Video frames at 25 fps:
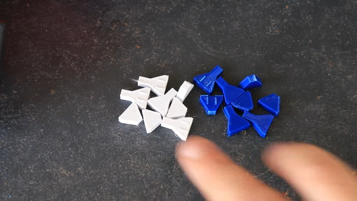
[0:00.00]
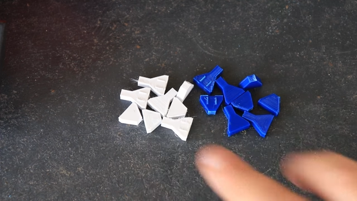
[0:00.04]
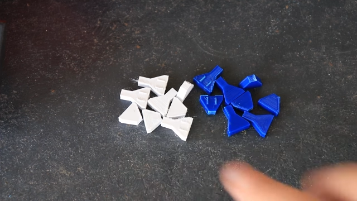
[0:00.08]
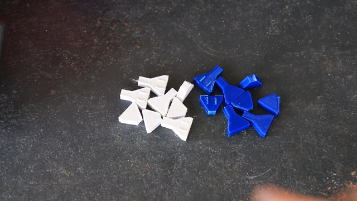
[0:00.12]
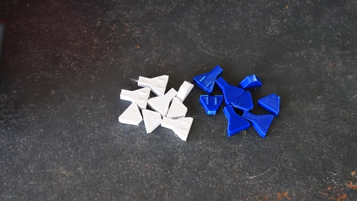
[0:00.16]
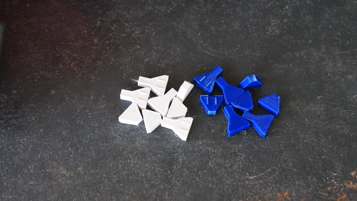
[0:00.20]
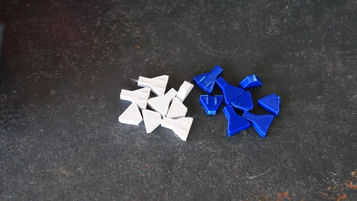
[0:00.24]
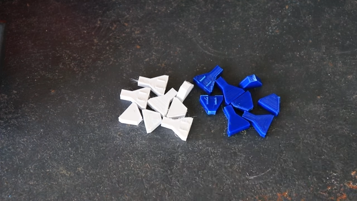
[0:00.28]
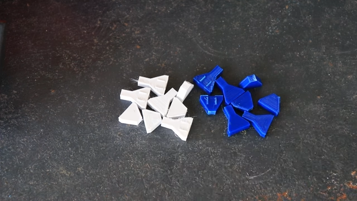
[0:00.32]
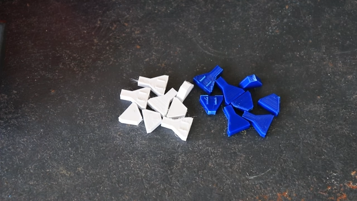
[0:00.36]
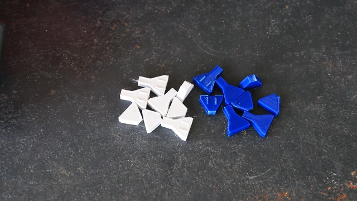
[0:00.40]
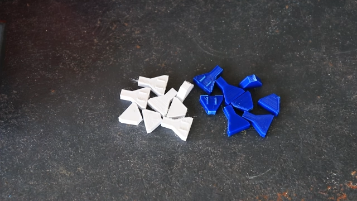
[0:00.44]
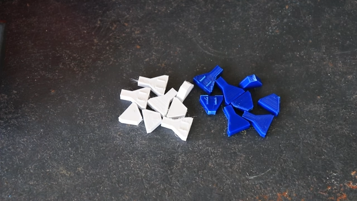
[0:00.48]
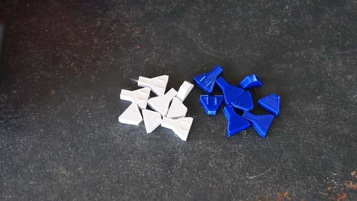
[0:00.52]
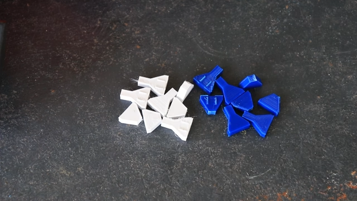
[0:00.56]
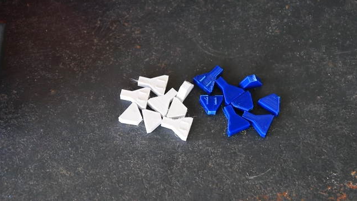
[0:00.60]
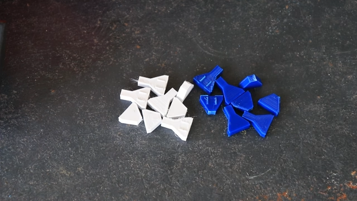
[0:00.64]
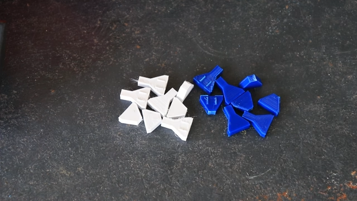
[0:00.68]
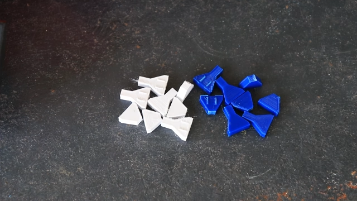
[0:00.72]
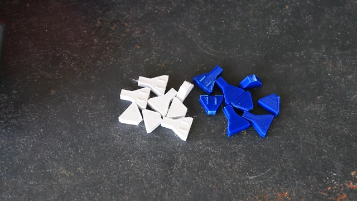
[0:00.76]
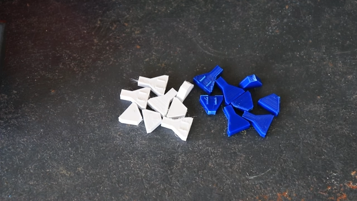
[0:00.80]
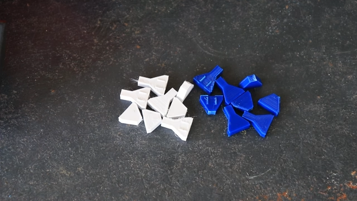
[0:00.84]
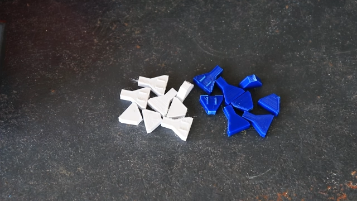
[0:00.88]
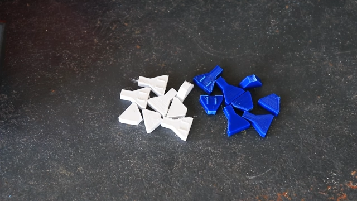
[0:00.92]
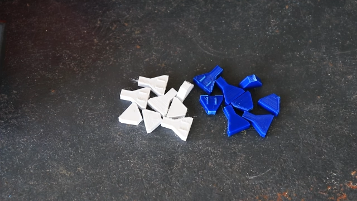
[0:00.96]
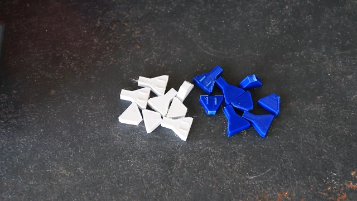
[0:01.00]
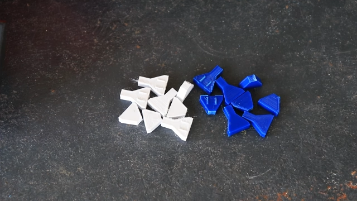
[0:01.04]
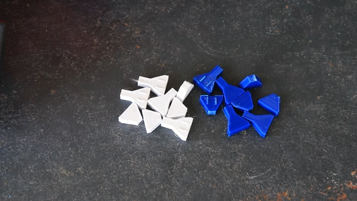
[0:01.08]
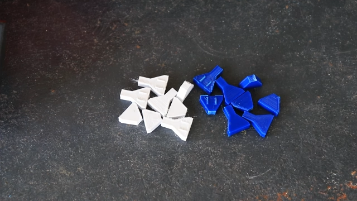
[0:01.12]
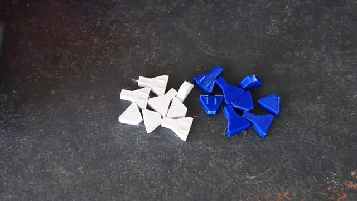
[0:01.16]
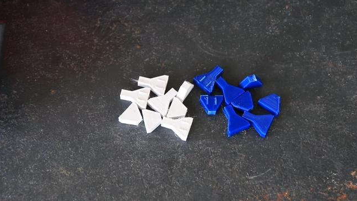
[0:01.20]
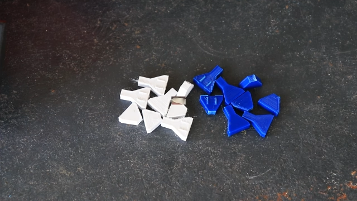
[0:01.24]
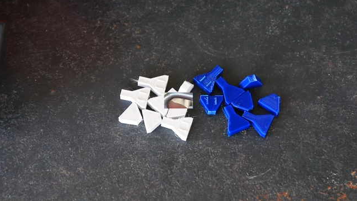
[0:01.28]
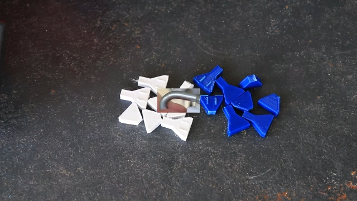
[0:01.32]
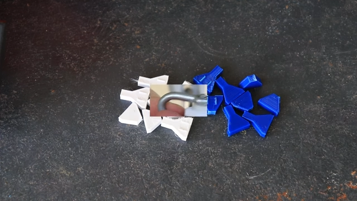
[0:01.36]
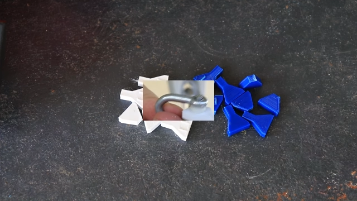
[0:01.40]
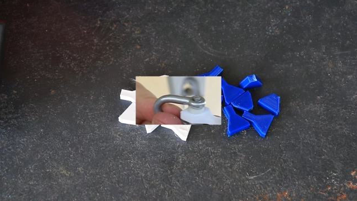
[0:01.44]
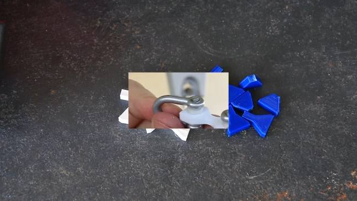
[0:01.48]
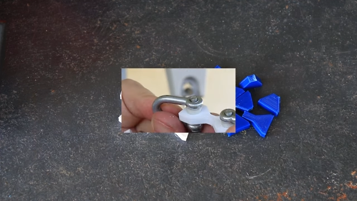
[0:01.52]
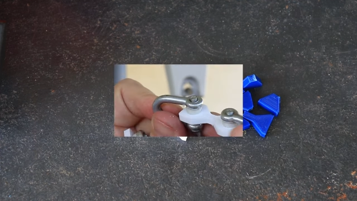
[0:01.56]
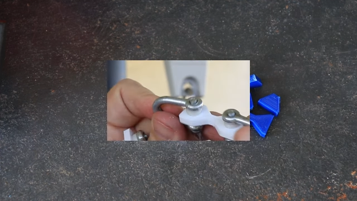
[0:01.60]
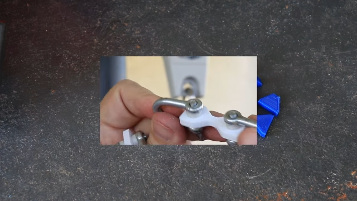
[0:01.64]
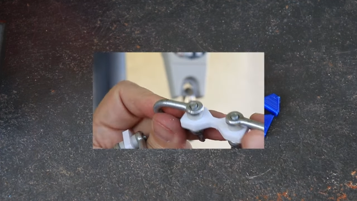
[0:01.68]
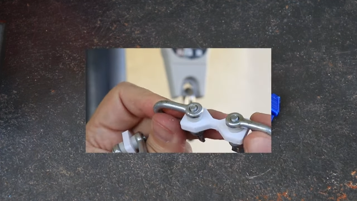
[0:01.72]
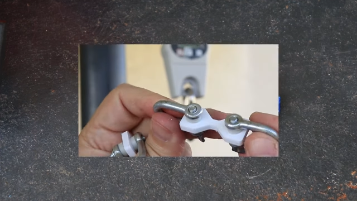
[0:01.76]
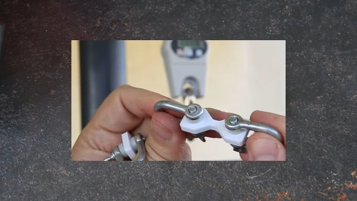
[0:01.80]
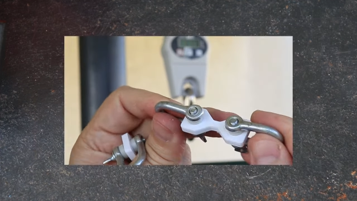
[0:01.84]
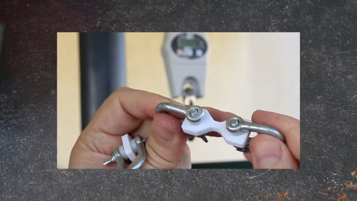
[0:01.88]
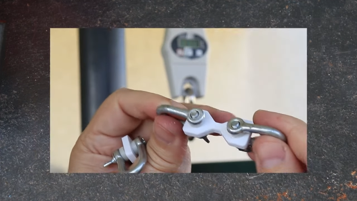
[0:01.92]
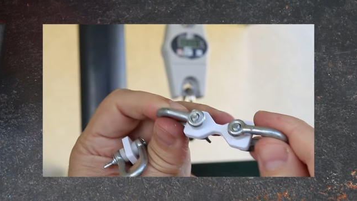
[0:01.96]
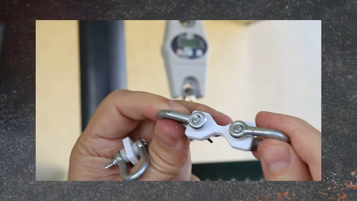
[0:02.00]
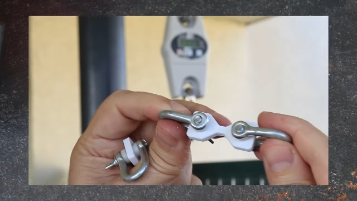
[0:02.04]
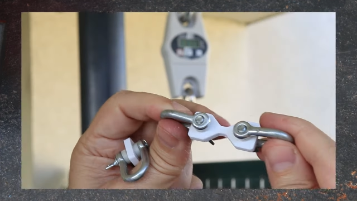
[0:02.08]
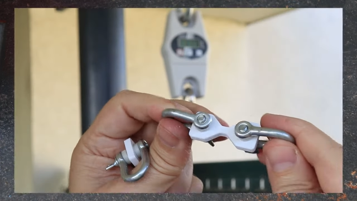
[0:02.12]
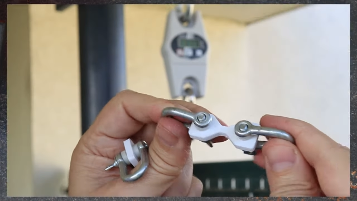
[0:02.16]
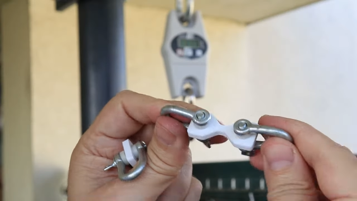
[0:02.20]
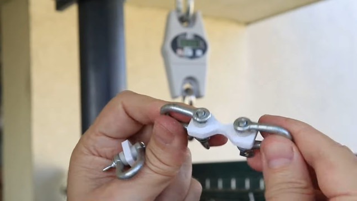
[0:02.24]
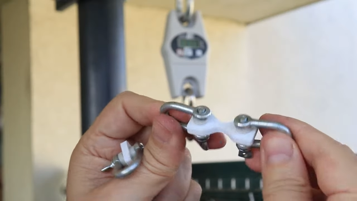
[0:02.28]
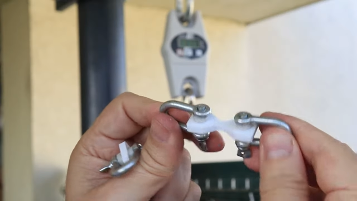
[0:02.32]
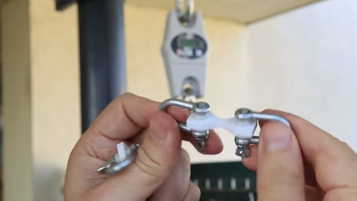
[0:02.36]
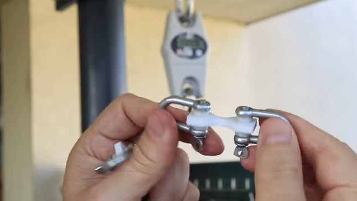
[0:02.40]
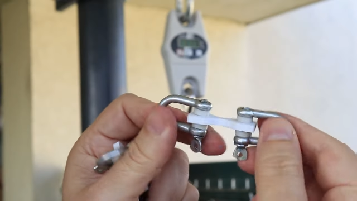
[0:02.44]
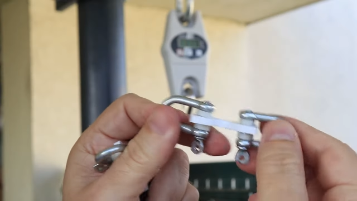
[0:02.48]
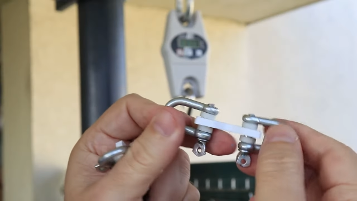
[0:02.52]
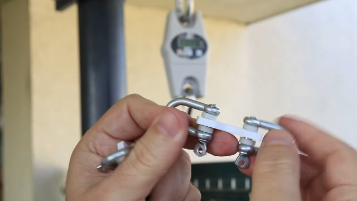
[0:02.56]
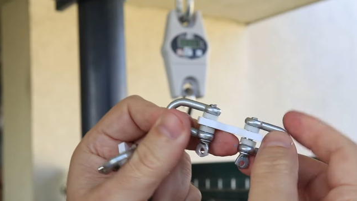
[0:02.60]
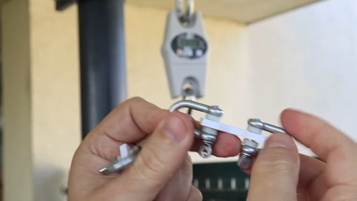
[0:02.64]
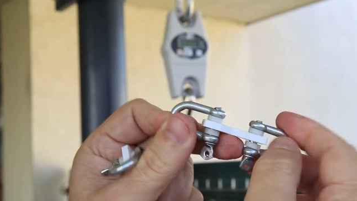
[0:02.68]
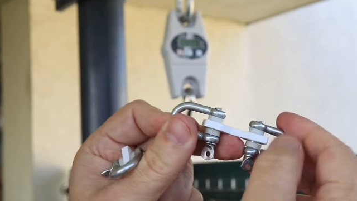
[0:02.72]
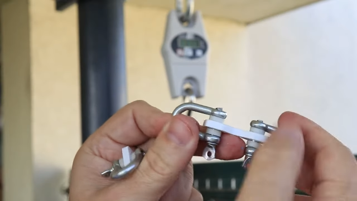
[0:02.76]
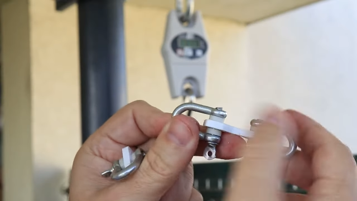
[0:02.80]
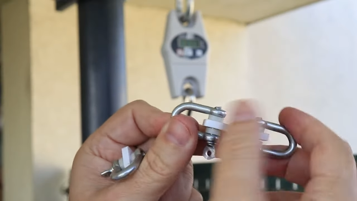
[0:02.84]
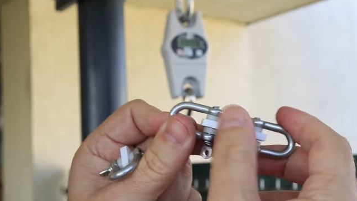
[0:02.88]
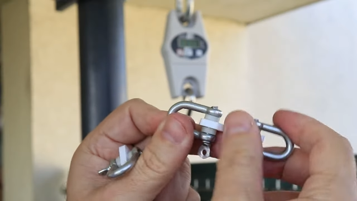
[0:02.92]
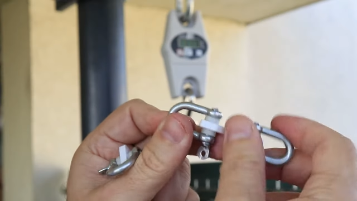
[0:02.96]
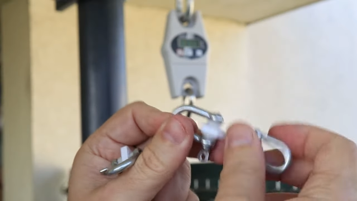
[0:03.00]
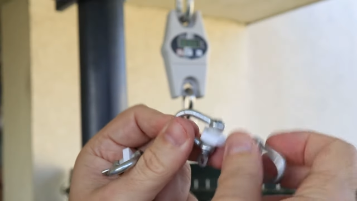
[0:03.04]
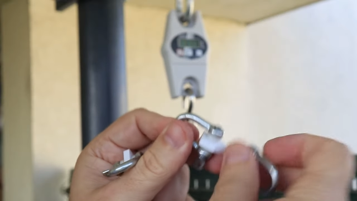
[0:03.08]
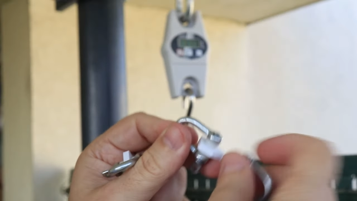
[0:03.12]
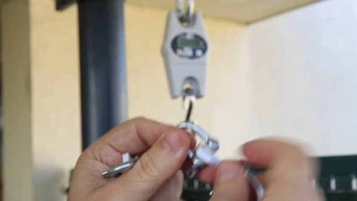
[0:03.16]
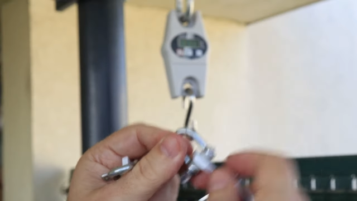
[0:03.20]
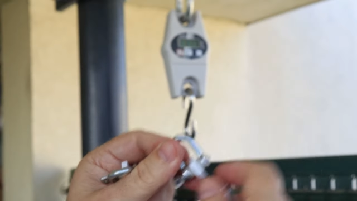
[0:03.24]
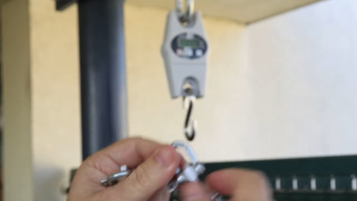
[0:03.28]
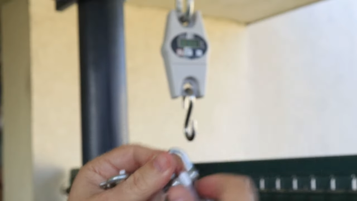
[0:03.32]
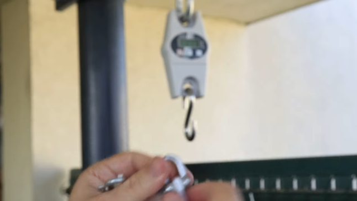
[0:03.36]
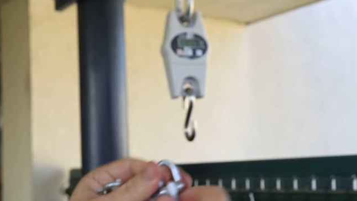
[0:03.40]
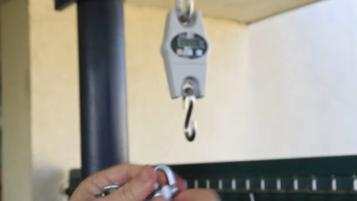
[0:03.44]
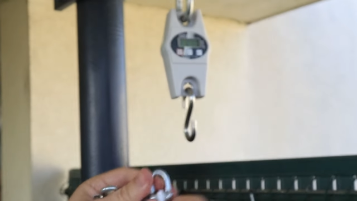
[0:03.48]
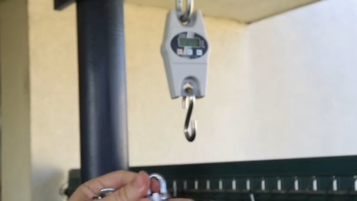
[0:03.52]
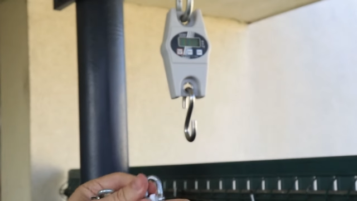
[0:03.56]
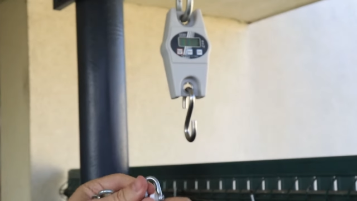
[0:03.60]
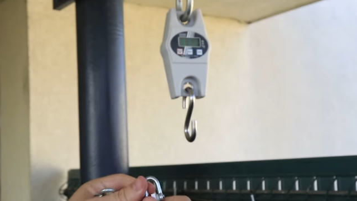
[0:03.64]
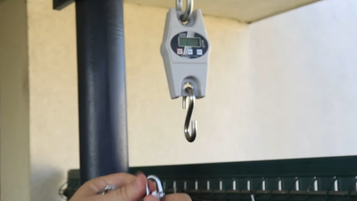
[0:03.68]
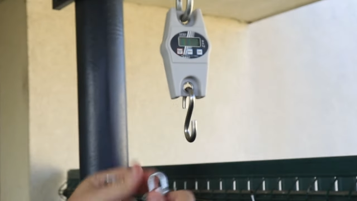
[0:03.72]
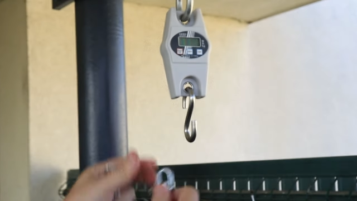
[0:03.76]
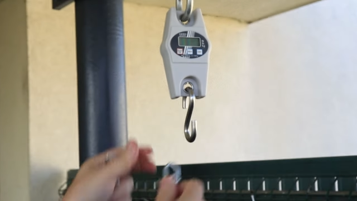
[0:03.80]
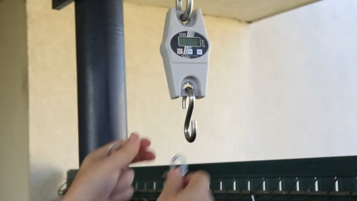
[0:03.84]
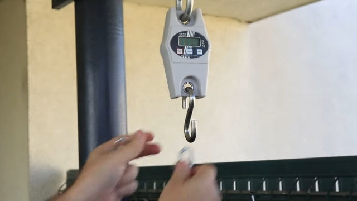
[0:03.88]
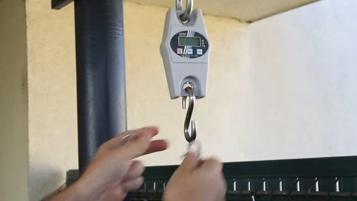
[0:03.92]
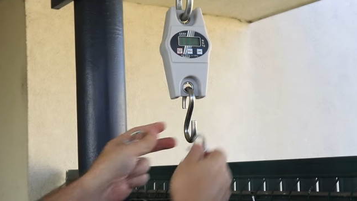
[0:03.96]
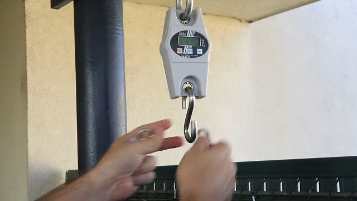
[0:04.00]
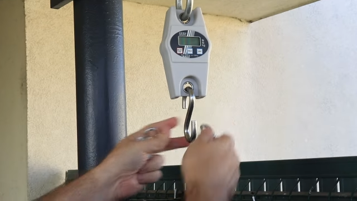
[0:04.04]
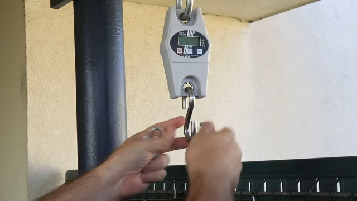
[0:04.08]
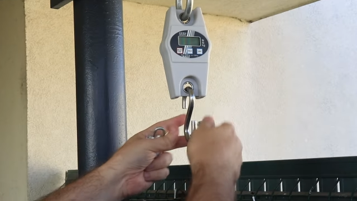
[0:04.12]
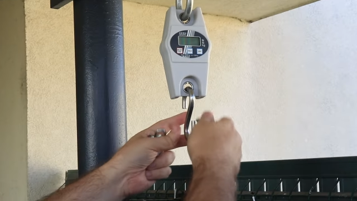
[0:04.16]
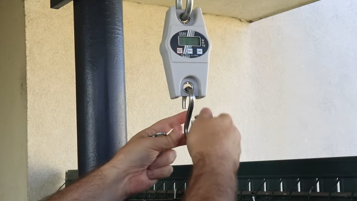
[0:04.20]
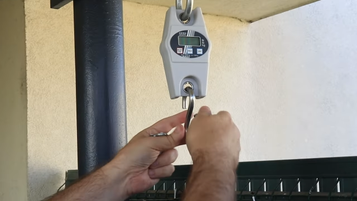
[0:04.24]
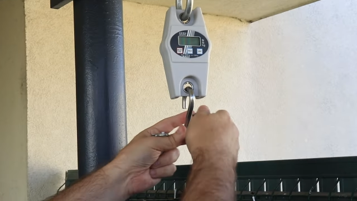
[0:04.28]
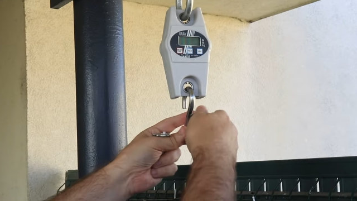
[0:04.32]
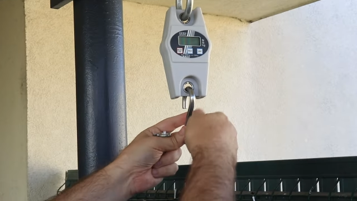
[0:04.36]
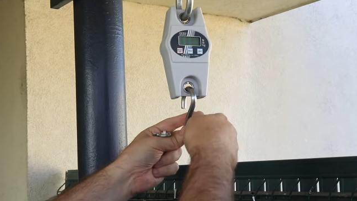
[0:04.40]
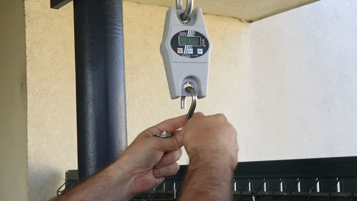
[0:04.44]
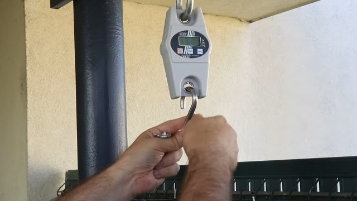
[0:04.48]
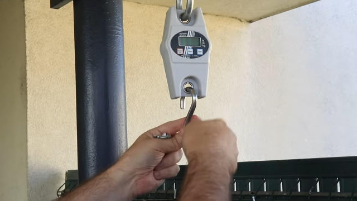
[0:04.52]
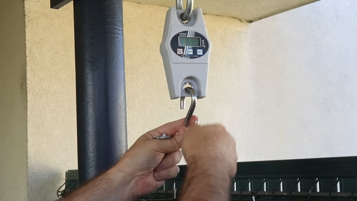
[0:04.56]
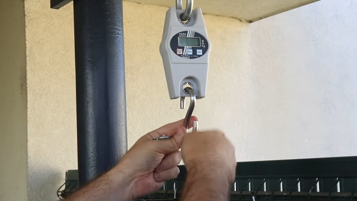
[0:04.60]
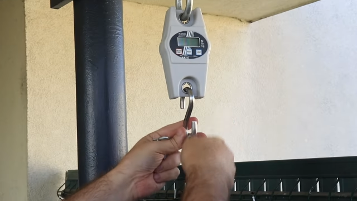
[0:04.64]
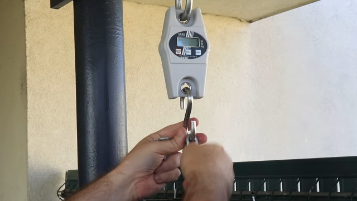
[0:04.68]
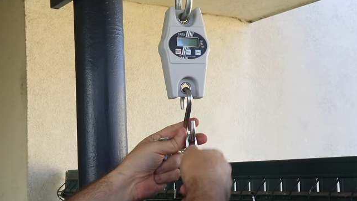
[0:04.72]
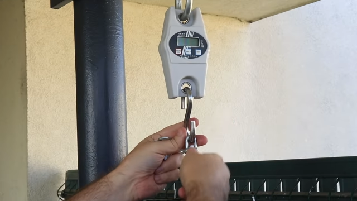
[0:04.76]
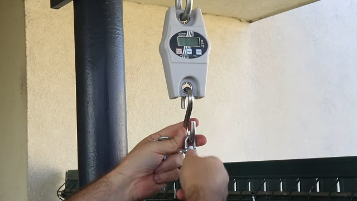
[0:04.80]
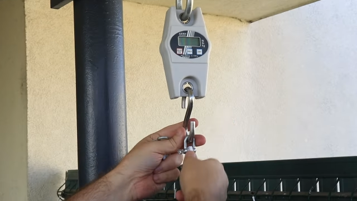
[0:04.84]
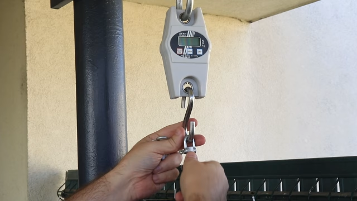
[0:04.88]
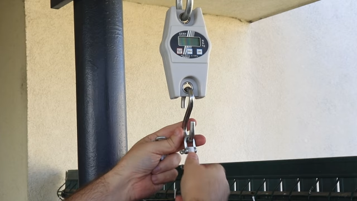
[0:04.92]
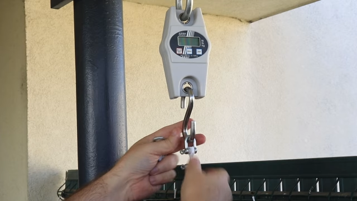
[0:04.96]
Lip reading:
No face is visible, so there are no lips to read.